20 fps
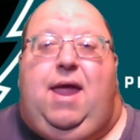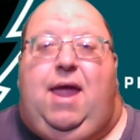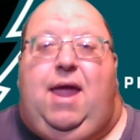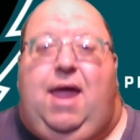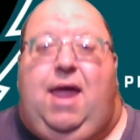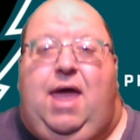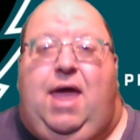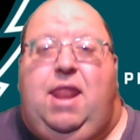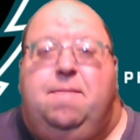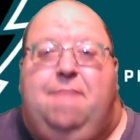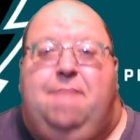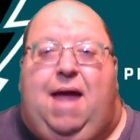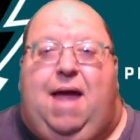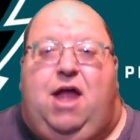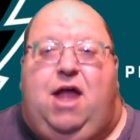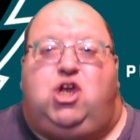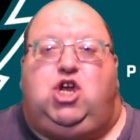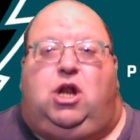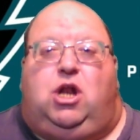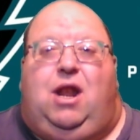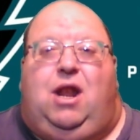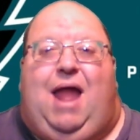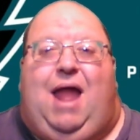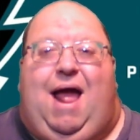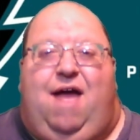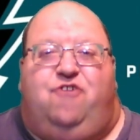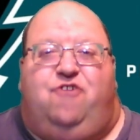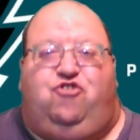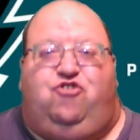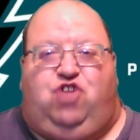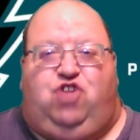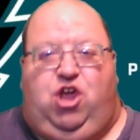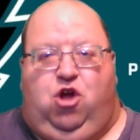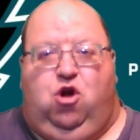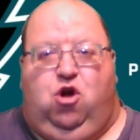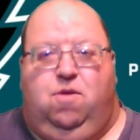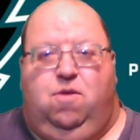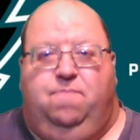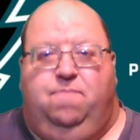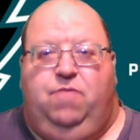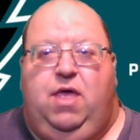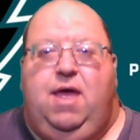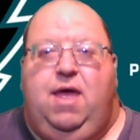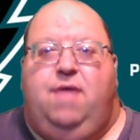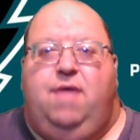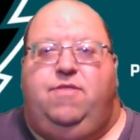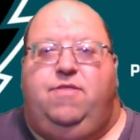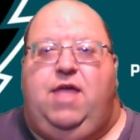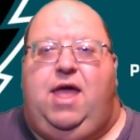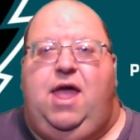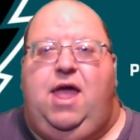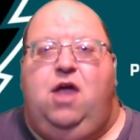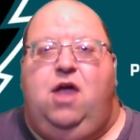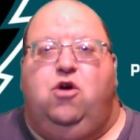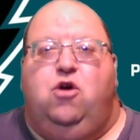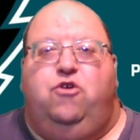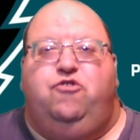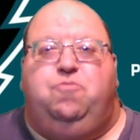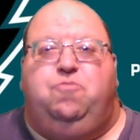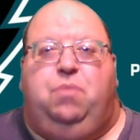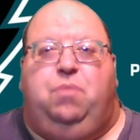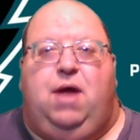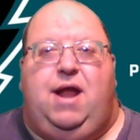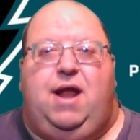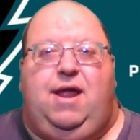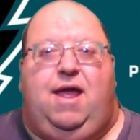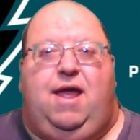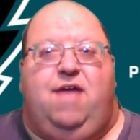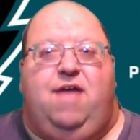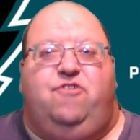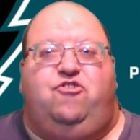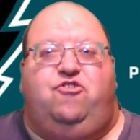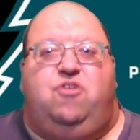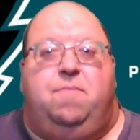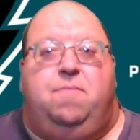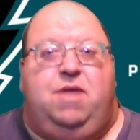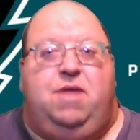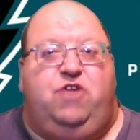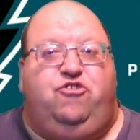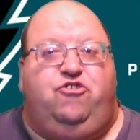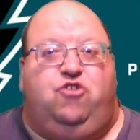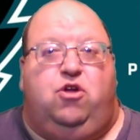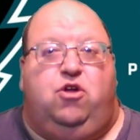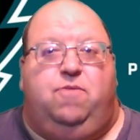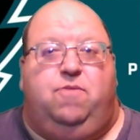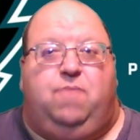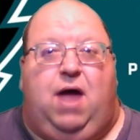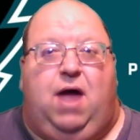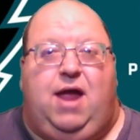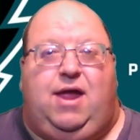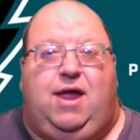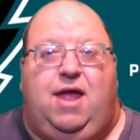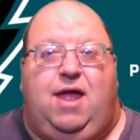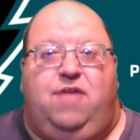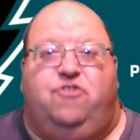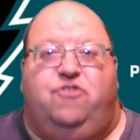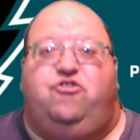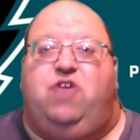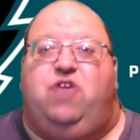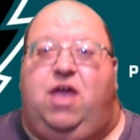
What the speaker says: In a match last year, the Eagles played against the Minnesota Vikings